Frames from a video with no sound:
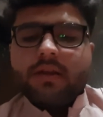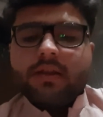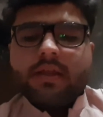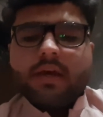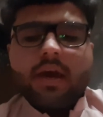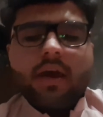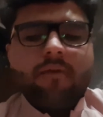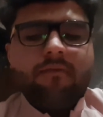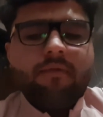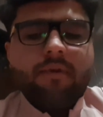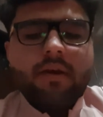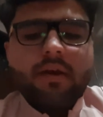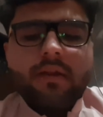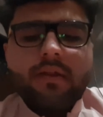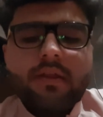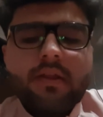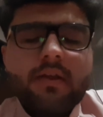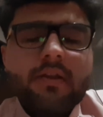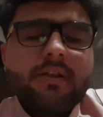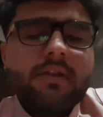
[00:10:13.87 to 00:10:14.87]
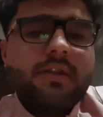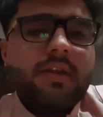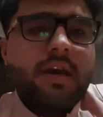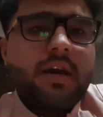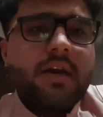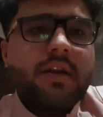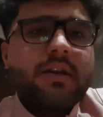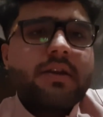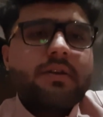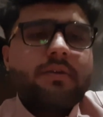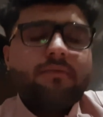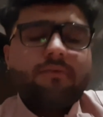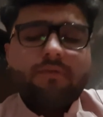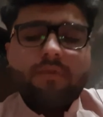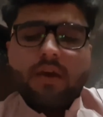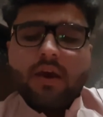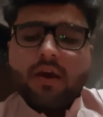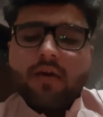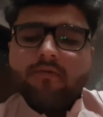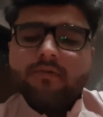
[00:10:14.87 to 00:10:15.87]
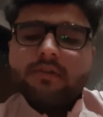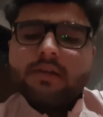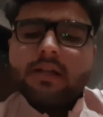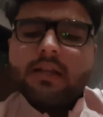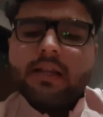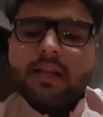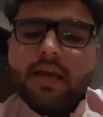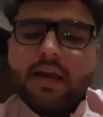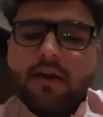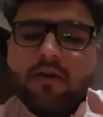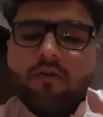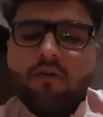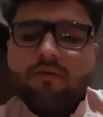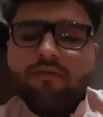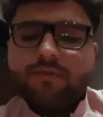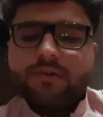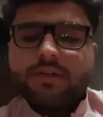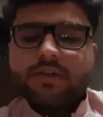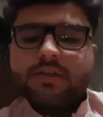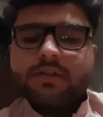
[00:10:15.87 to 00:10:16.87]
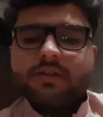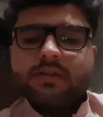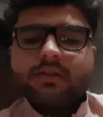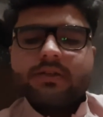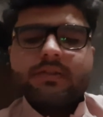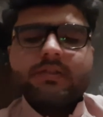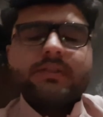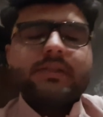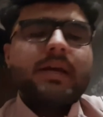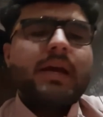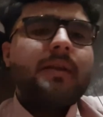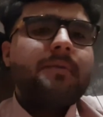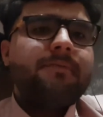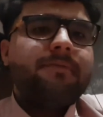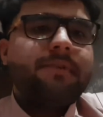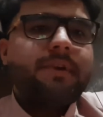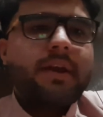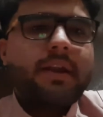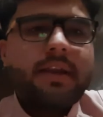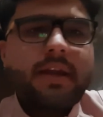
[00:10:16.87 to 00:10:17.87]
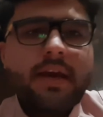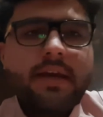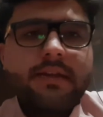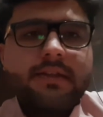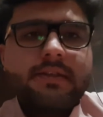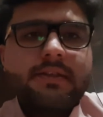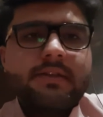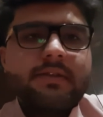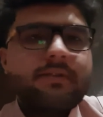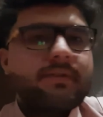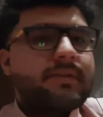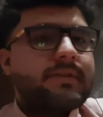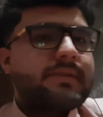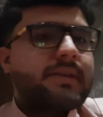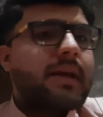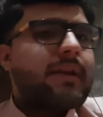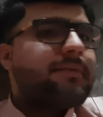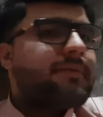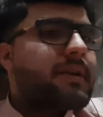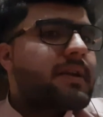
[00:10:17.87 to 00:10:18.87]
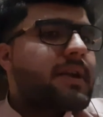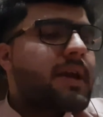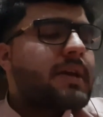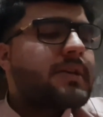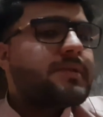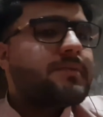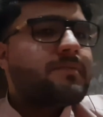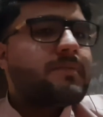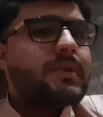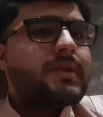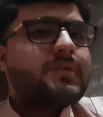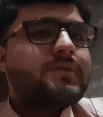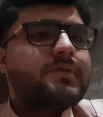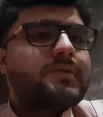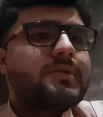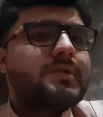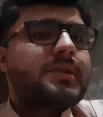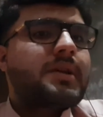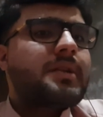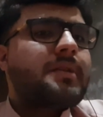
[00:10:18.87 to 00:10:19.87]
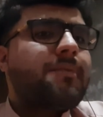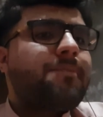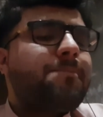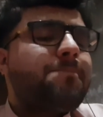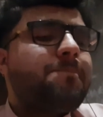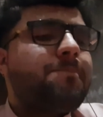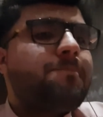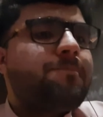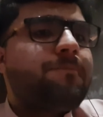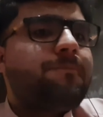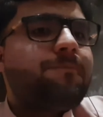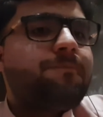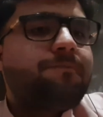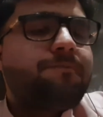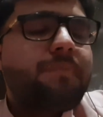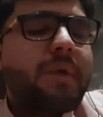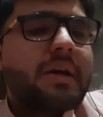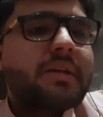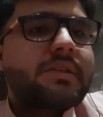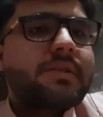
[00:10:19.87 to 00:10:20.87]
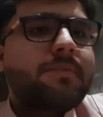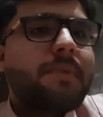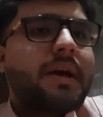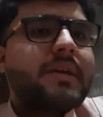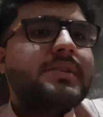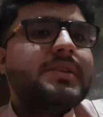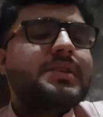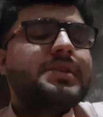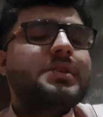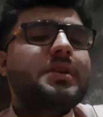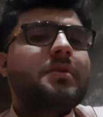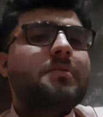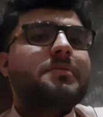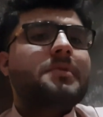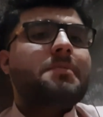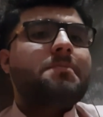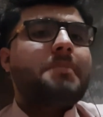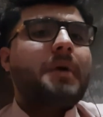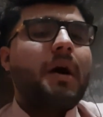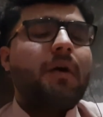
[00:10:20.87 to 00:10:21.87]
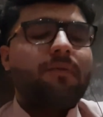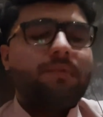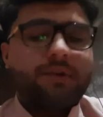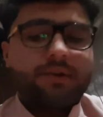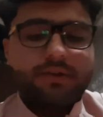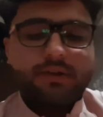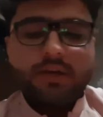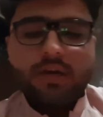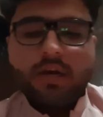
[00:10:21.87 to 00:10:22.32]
there we have the lack of trust. Self-reliance means to say the maximization of the power.